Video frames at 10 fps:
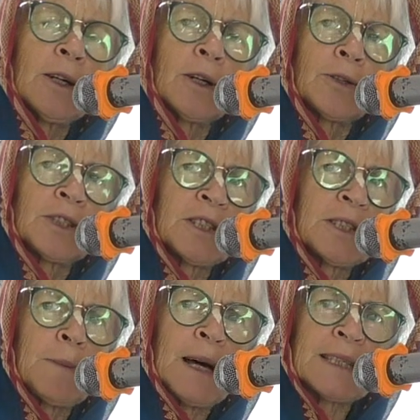on
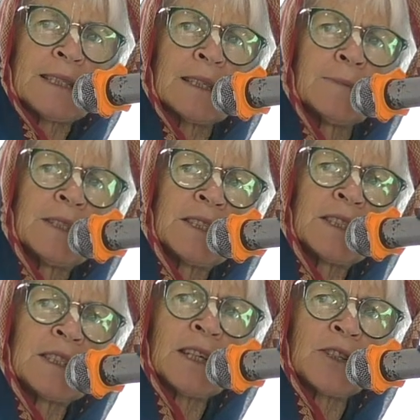Krishna's pastime in
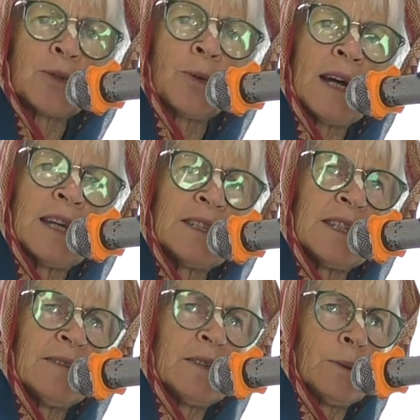such a way that
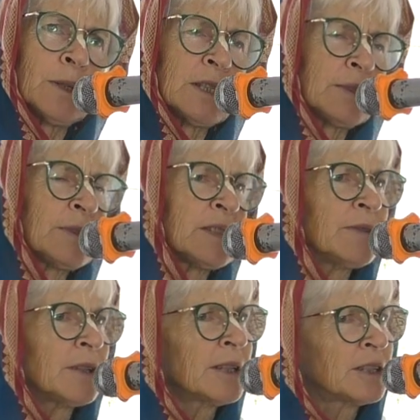everyone was
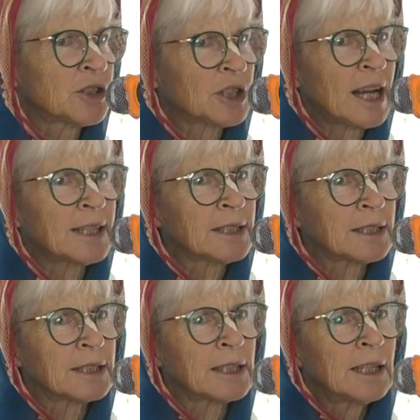very
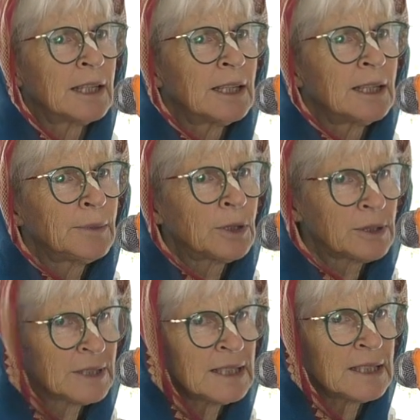enchanted,
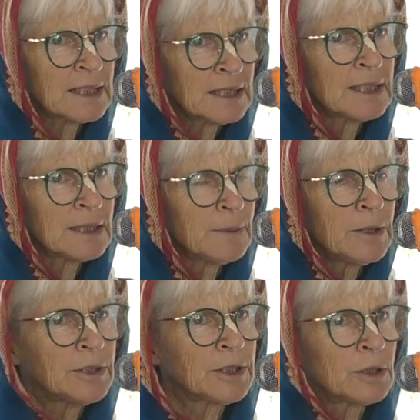because this is a
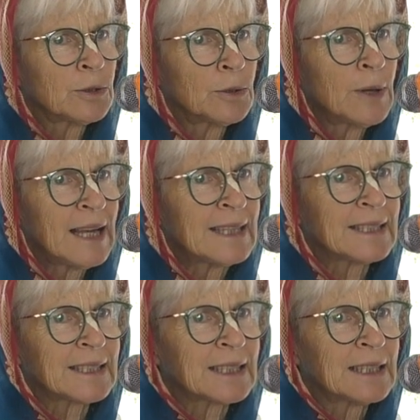person who
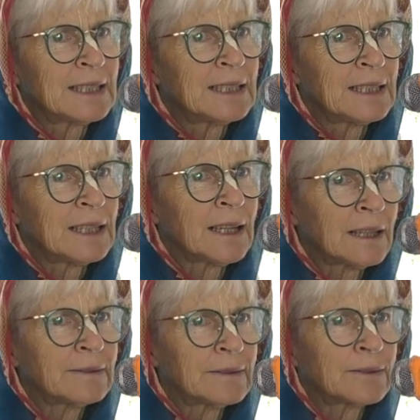has
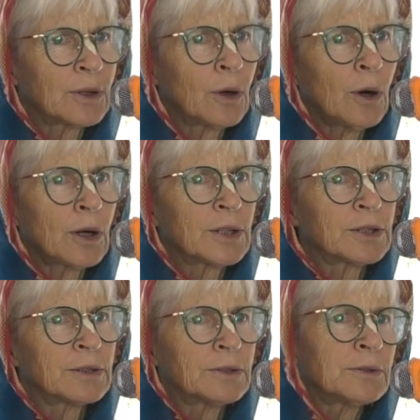love of God,
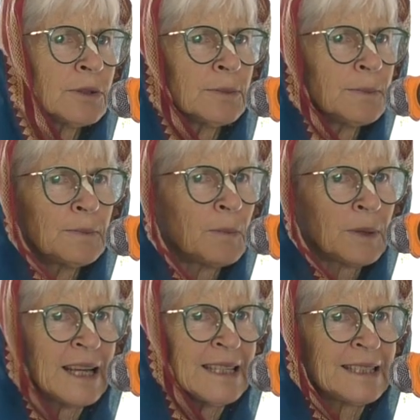you know,
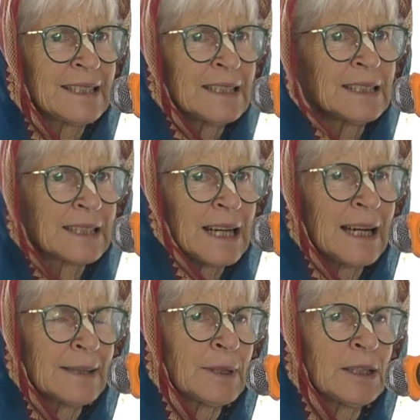placed in his
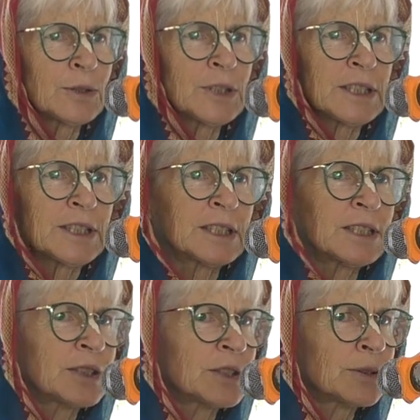heart by Lord
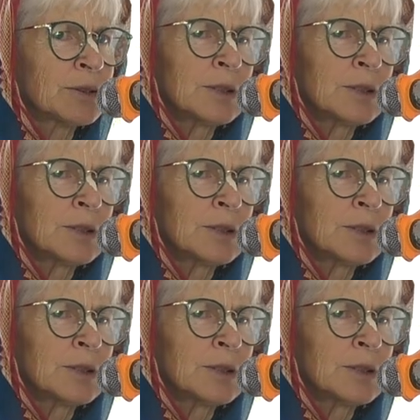Chaitanya. So